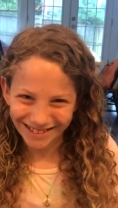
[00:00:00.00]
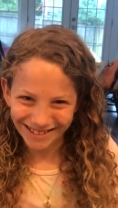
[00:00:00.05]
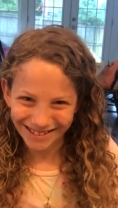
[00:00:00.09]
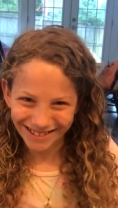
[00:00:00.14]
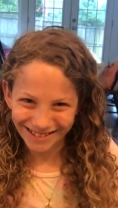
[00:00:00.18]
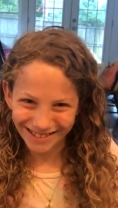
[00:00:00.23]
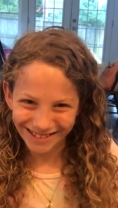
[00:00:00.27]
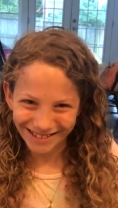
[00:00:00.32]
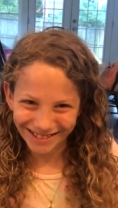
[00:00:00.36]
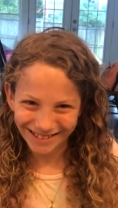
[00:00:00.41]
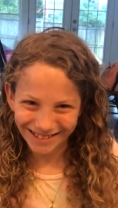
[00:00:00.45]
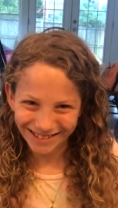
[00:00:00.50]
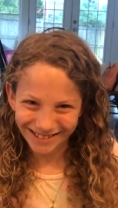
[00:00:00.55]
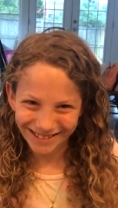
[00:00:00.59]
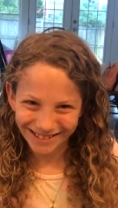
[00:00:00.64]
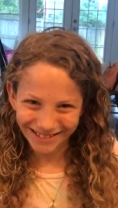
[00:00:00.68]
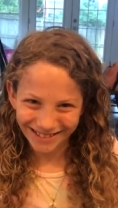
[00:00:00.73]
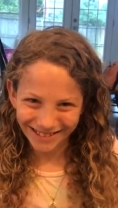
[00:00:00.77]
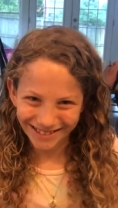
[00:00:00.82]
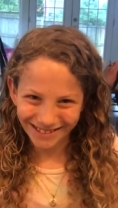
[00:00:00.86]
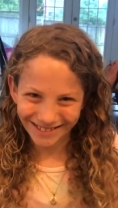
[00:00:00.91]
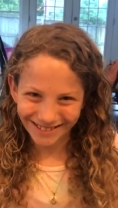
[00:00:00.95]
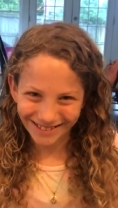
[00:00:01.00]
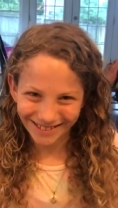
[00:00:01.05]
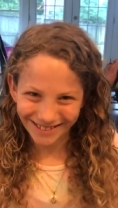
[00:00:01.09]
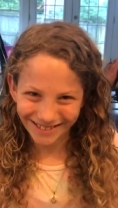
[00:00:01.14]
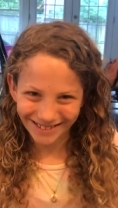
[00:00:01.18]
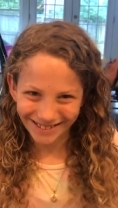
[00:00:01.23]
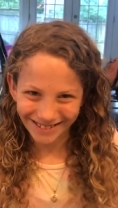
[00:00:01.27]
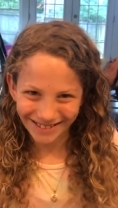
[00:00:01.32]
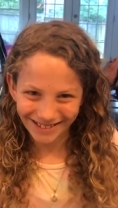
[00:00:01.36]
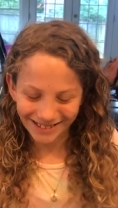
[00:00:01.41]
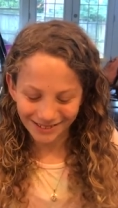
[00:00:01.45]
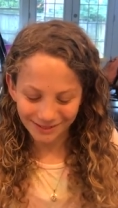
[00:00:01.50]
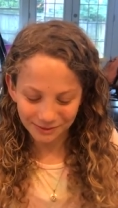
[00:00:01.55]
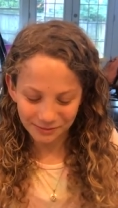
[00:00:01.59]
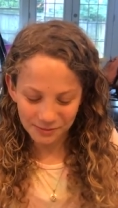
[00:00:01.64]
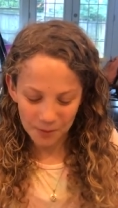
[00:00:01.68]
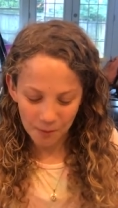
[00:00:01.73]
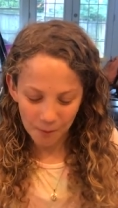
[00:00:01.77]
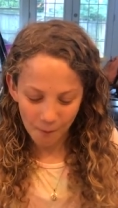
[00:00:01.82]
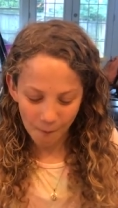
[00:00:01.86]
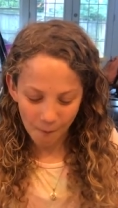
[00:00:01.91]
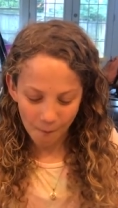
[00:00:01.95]
All right, guys, here's the official
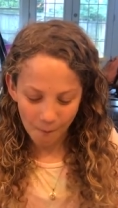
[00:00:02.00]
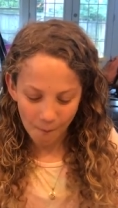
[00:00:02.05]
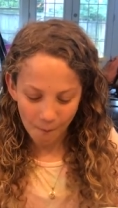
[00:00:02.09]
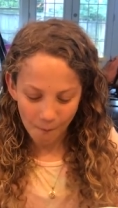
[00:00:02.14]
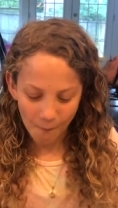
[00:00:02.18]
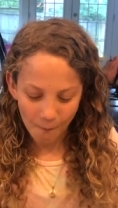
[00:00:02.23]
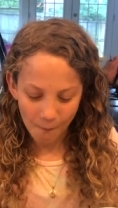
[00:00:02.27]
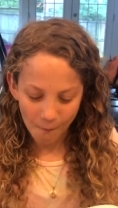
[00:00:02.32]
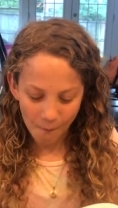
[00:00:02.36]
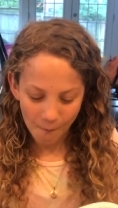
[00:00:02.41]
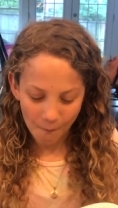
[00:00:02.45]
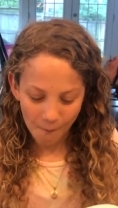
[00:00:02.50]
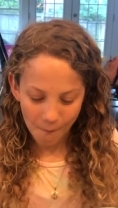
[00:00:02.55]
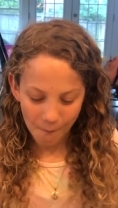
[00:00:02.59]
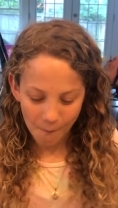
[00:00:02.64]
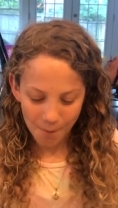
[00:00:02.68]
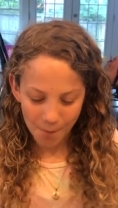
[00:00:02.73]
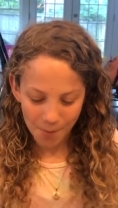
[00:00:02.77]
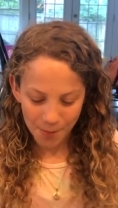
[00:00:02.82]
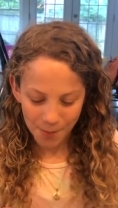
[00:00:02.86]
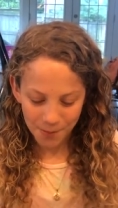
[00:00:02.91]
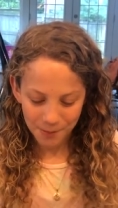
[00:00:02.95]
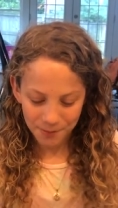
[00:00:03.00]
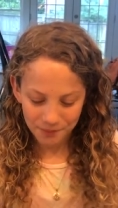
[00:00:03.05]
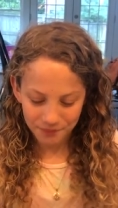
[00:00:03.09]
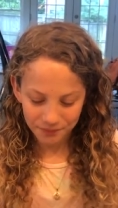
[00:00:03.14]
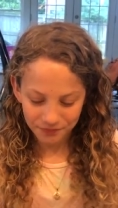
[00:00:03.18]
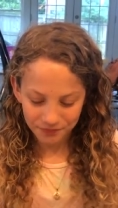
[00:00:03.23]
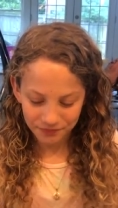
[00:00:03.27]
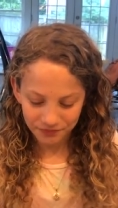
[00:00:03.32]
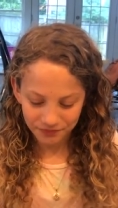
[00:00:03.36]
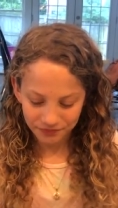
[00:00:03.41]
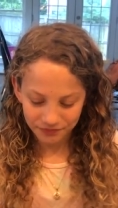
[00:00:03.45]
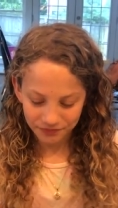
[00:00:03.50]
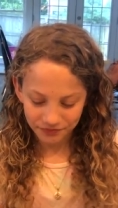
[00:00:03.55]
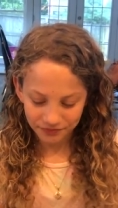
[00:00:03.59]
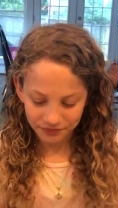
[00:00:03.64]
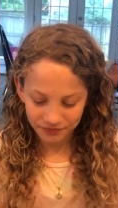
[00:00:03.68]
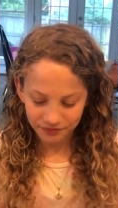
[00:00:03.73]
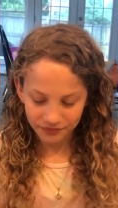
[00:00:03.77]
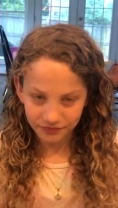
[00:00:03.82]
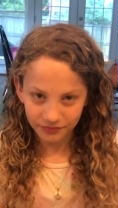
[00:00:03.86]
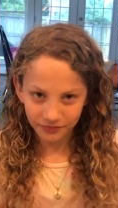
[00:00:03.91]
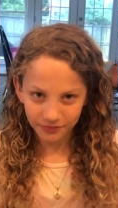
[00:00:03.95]
draw for the pool play for the
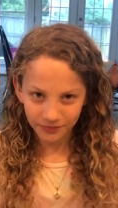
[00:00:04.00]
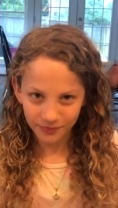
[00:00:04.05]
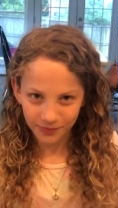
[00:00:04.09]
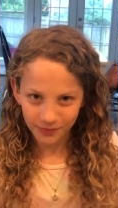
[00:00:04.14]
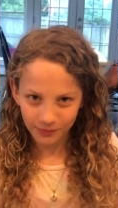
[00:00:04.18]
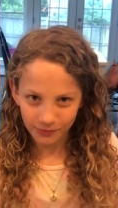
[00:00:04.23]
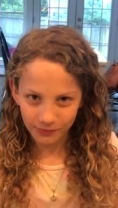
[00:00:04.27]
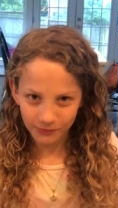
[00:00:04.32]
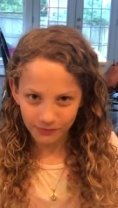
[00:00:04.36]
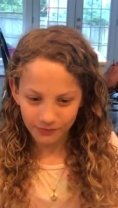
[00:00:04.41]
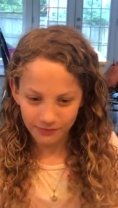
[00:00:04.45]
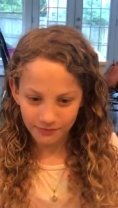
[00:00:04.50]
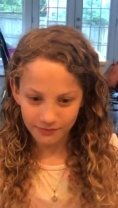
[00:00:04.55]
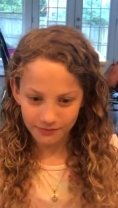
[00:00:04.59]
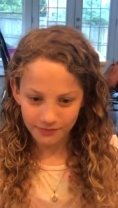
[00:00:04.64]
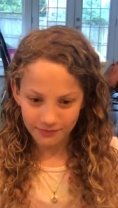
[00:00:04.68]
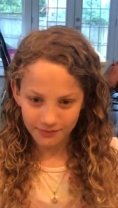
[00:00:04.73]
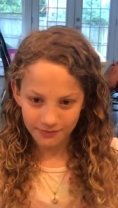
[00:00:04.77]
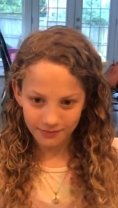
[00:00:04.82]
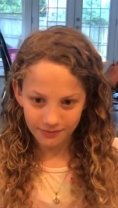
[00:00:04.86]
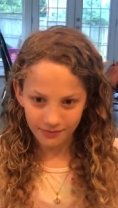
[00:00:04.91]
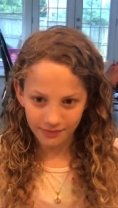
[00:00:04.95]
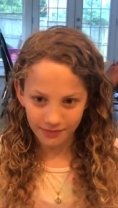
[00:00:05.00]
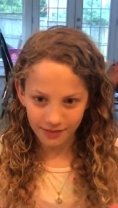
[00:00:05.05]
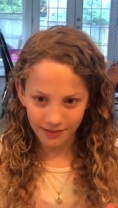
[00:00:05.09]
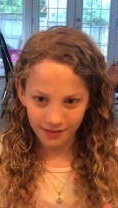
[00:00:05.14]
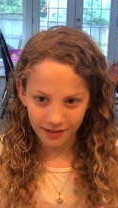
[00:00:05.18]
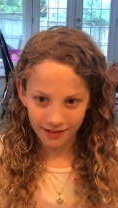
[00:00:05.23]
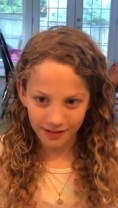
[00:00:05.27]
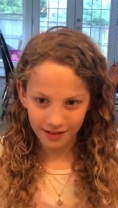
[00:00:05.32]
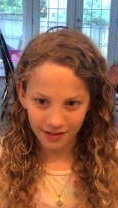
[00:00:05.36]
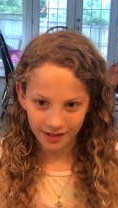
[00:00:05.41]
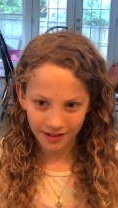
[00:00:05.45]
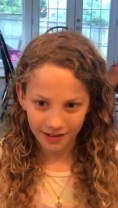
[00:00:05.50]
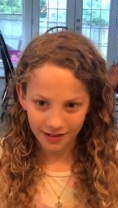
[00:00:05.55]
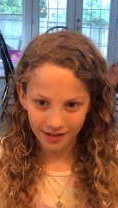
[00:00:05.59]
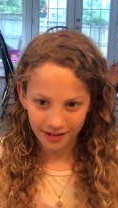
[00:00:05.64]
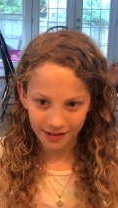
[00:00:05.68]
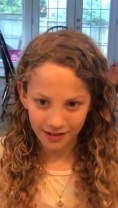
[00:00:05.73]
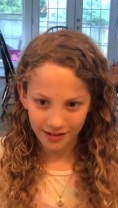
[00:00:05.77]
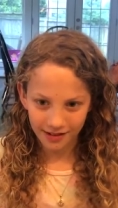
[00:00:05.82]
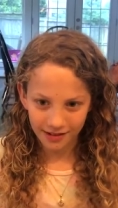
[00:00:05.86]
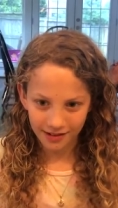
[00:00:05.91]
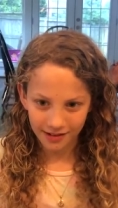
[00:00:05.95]
2021
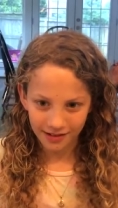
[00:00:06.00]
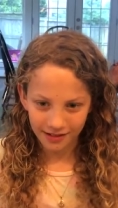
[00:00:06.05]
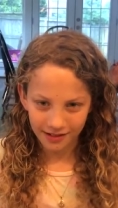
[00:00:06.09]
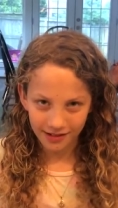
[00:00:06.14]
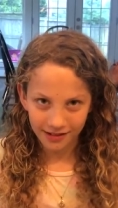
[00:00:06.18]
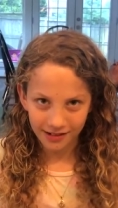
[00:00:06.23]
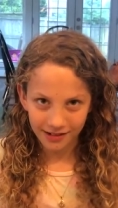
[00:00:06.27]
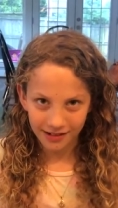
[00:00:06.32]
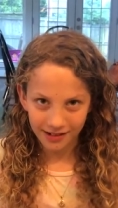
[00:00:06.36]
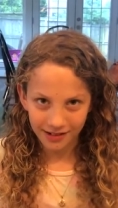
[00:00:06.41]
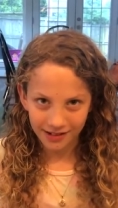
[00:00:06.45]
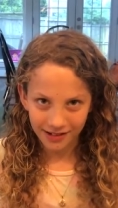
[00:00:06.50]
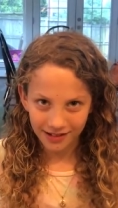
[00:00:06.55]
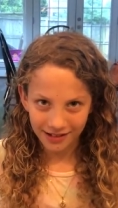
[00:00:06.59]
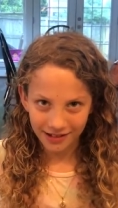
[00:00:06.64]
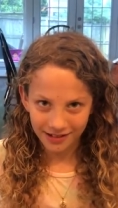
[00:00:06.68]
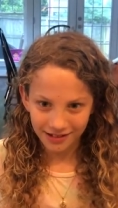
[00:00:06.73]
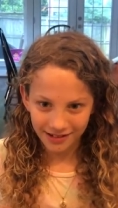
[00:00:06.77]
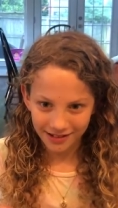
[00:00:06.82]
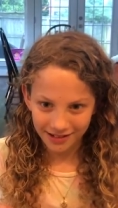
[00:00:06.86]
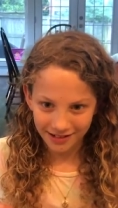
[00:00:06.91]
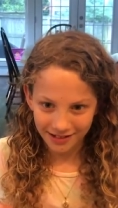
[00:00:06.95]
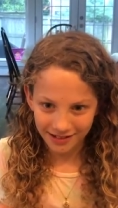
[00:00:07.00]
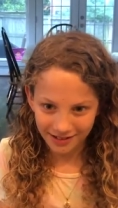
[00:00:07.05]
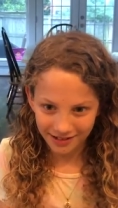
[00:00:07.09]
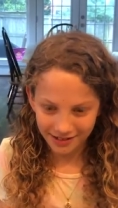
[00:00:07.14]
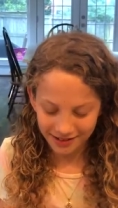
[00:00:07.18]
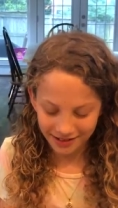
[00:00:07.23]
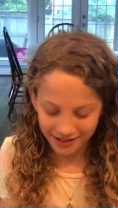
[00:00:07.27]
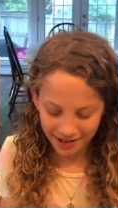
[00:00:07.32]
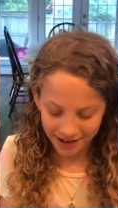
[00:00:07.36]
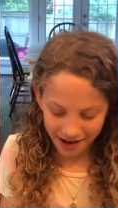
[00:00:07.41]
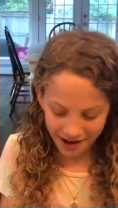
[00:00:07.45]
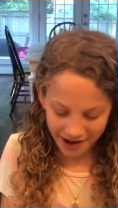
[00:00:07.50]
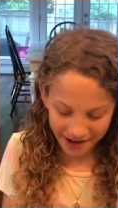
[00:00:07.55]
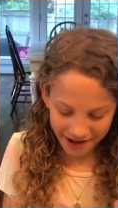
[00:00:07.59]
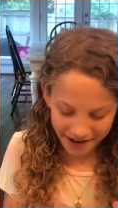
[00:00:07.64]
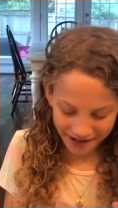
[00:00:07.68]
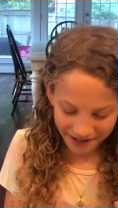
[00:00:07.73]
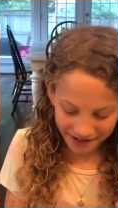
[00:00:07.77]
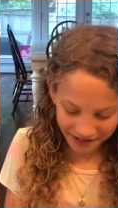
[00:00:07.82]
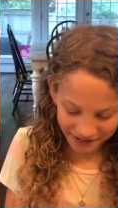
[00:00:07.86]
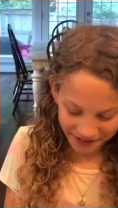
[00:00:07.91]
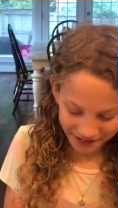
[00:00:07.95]
uh, 50 70 postseason as done
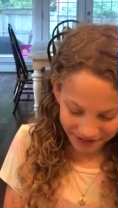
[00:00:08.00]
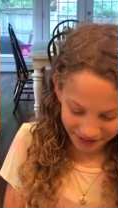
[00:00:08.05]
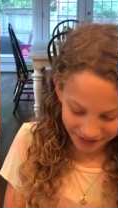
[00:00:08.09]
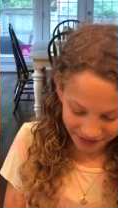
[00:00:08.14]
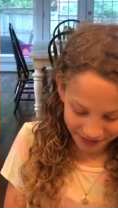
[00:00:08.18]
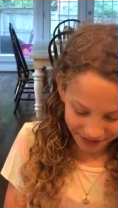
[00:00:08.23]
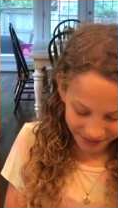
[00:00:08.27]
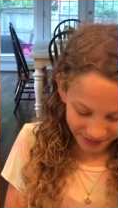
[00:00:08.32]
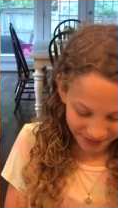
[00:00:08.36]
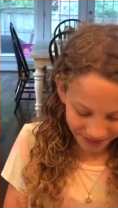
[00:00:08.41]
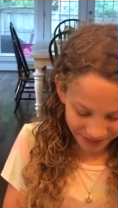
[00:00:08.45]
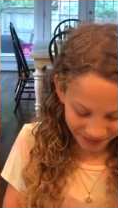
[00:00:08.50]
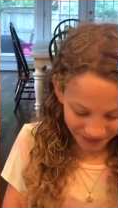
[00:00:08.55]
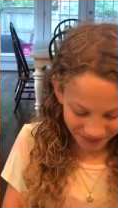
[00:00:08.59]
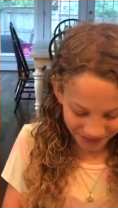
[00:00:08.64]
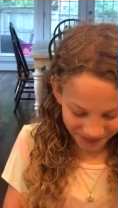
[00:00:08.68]
by Lucy Robinson.